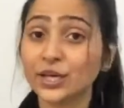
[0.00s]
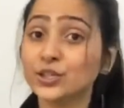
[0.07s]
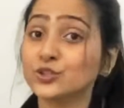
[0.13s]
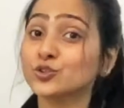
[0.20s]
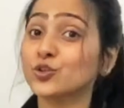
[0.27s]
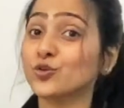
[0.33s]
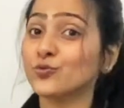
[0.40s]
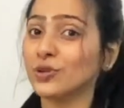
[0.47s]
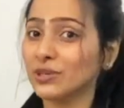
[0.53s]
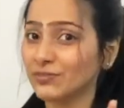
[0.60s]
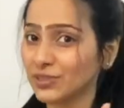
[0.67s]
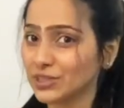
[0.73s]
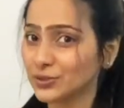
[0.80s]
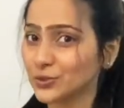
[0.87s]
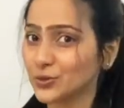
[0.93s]
so we
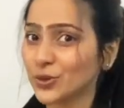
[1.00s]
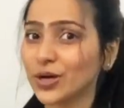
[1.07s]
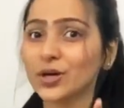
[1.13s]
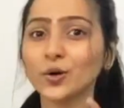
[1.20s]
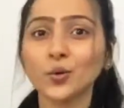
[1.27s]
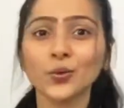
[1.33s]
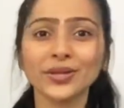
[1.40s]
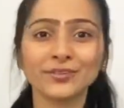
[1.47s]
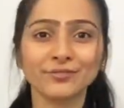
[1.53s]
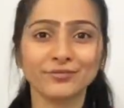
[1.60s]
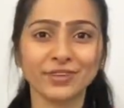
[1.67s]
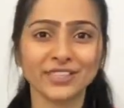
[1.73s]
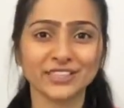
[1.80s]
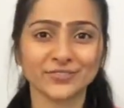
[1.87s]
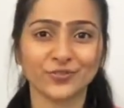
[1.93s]
will do a quick
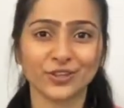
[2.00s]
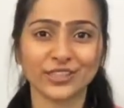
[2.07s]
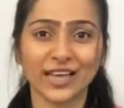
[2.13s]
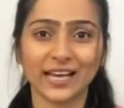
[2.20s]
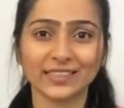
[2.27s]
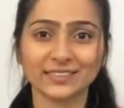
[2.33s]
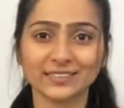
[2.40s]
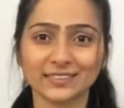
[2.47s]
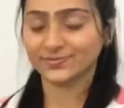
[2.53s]
fix for that.